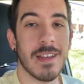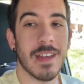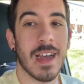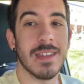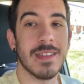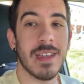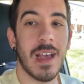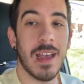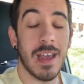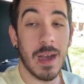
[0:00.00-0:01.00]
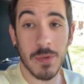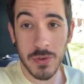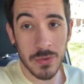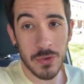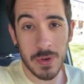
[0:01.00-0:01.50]
guys eh, I'm
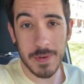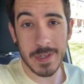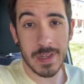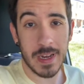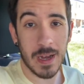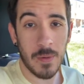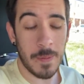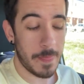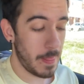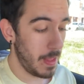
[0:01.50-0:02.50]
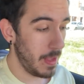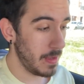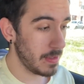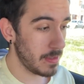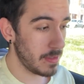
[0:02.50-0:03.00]
going to university now
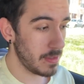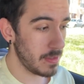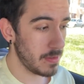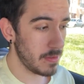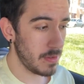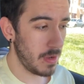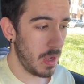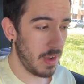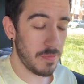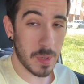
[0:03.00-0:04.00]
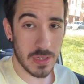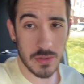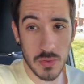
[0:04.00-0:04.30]
it's half past